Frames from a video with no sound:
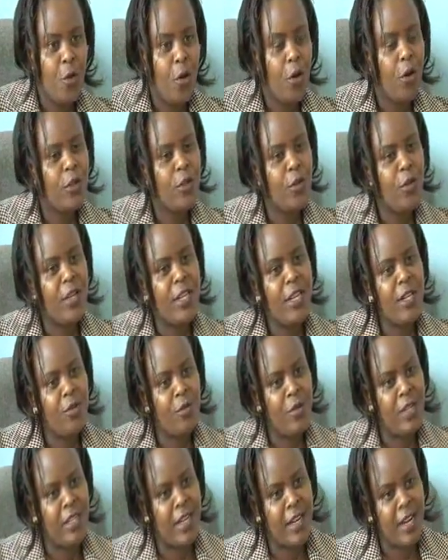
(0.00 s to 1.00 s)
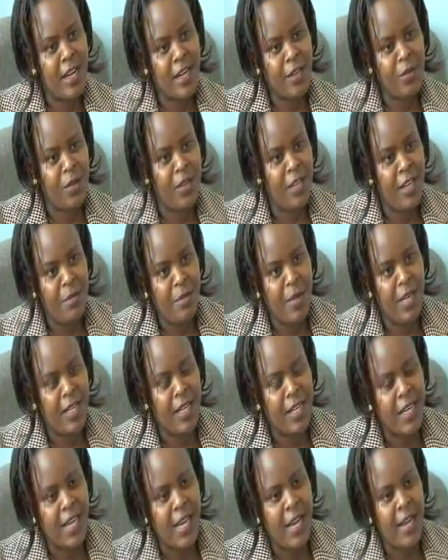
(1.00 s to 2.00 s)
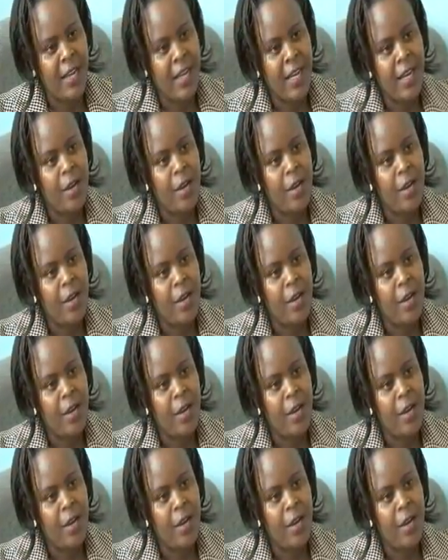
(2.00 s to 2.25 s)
You also need to interact with them and hear